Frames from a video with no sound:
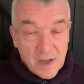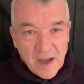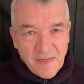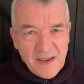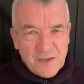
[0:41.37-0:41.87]

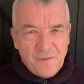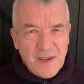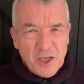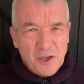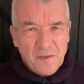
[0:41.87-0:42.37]
This
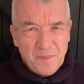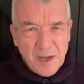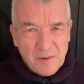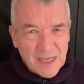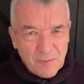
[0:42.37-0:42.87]
vision of
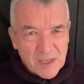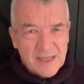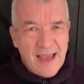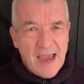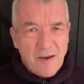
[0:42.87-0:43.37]
beauty was
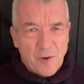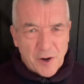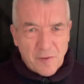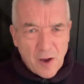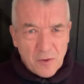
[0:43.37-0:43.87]
there on her
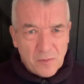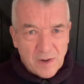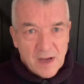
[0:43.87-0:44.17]
own,